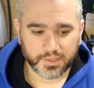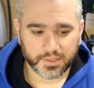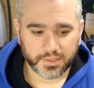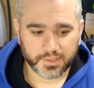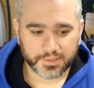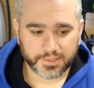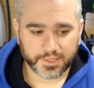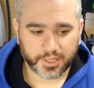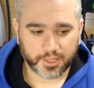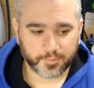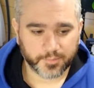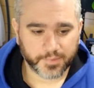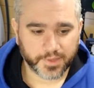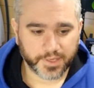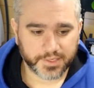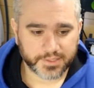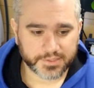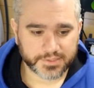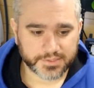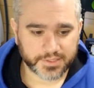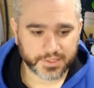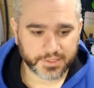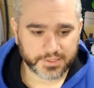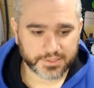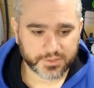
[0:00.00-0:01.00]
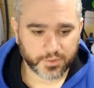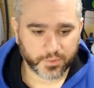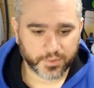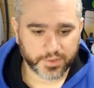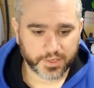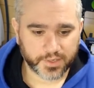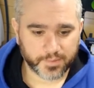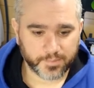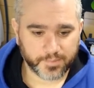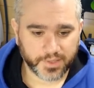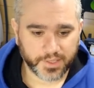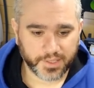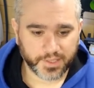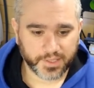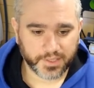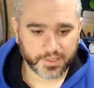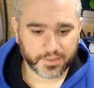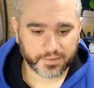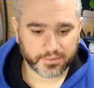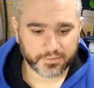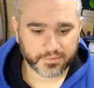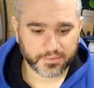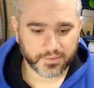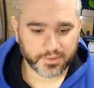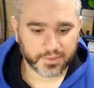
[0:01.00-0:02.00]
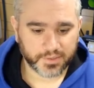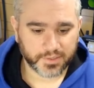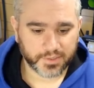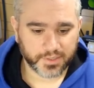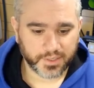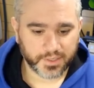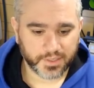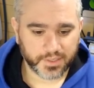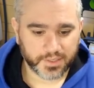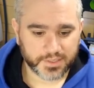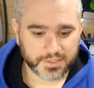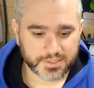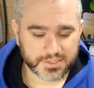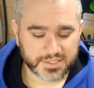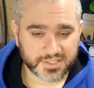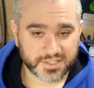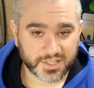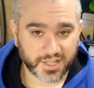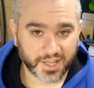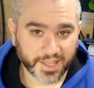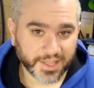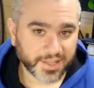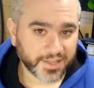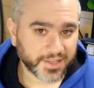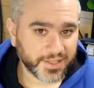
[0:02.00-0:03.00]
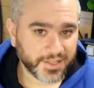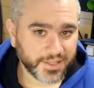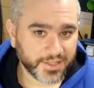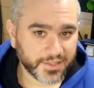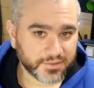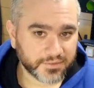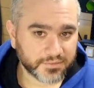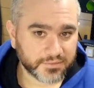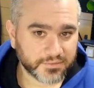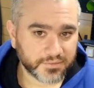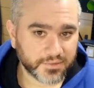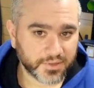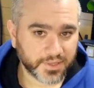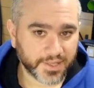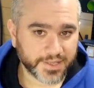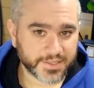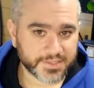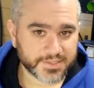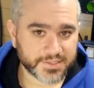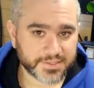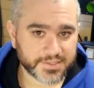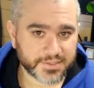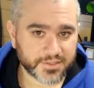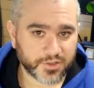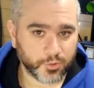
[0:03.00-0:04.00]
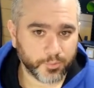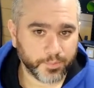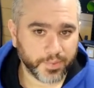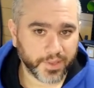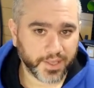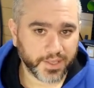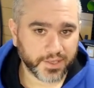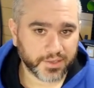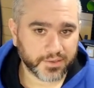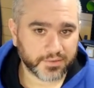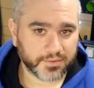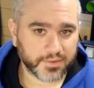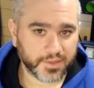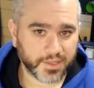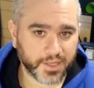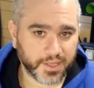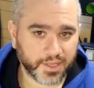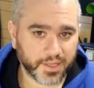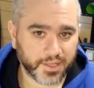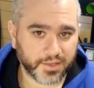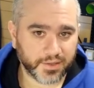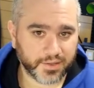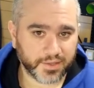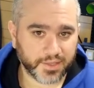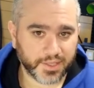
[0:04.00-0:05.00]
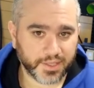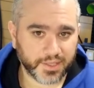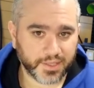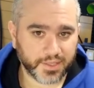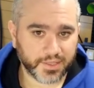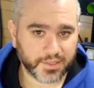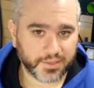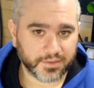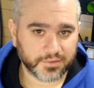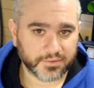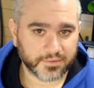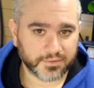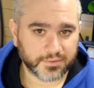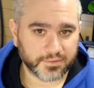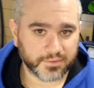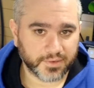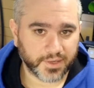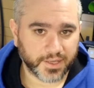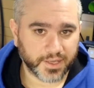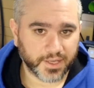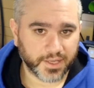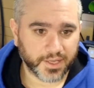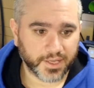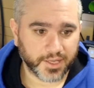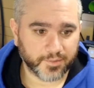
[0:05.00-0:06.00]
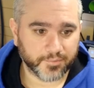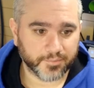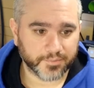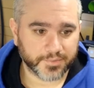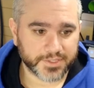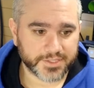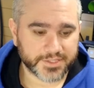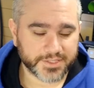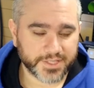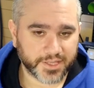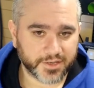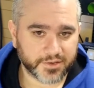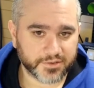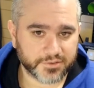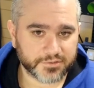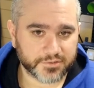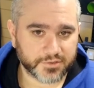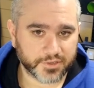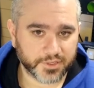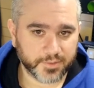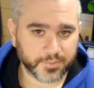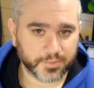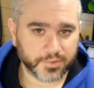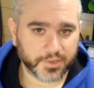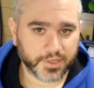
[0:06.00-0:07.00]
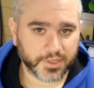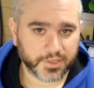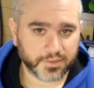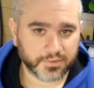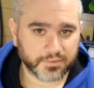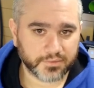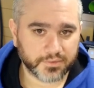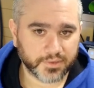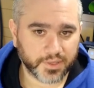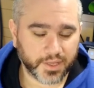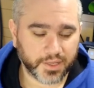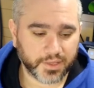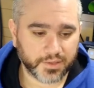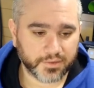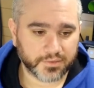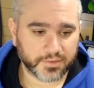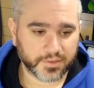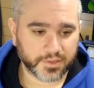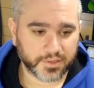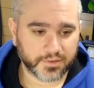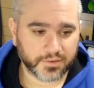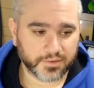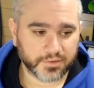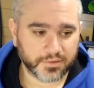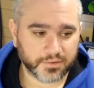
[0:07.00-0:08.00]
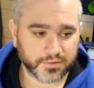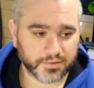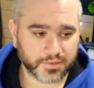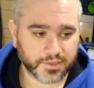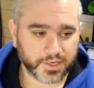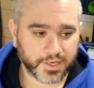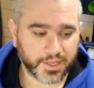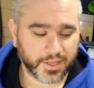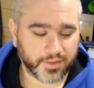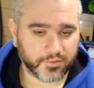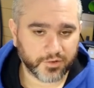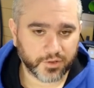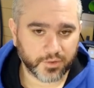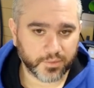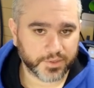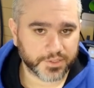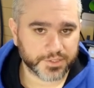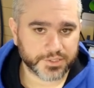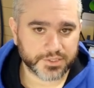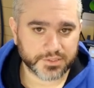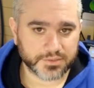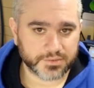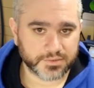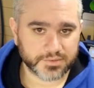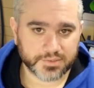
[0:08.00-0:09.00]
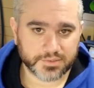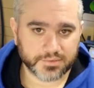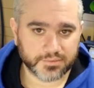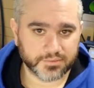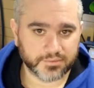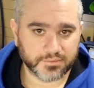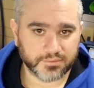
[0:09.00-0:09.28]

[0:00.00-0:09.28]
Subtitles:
tell them that it's going to be slightly less opaque than the standard screen printing, I think you're going to have no issues.